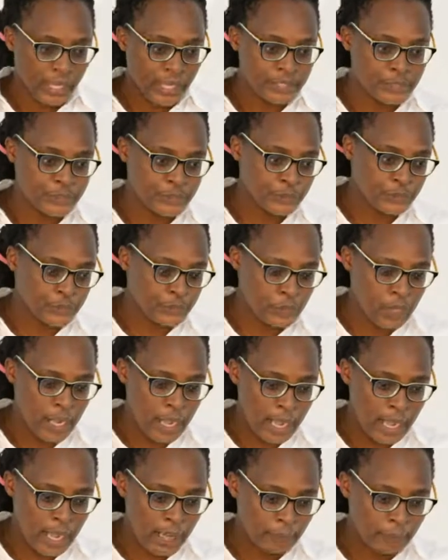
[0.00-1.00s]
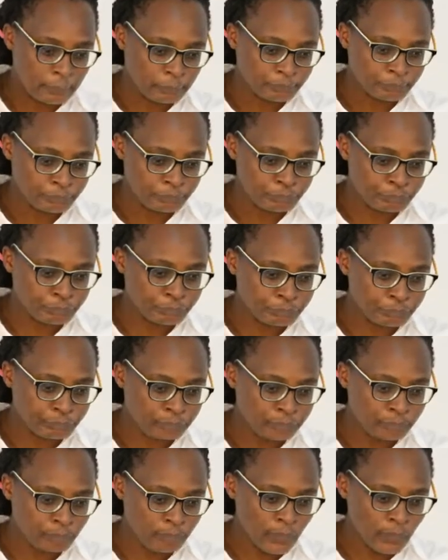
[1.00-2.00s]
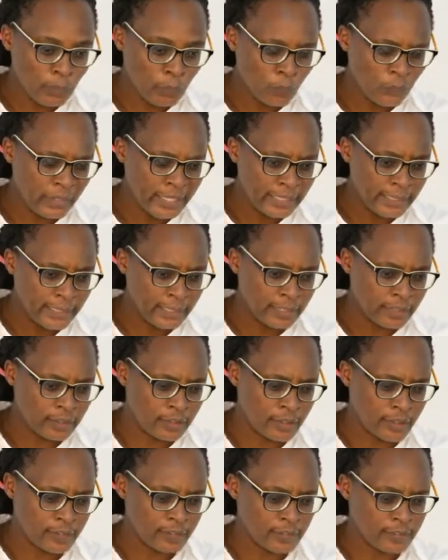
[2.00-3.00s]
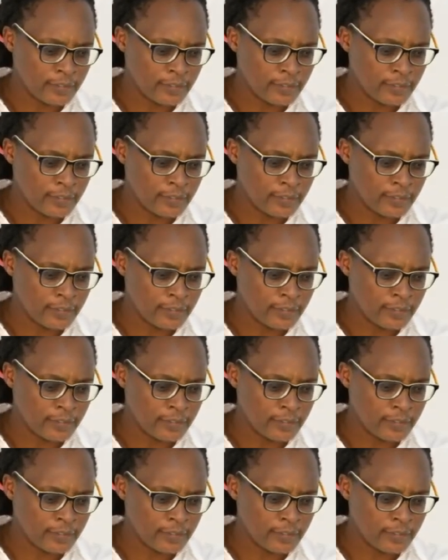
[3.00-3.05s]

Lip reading: And so, really, I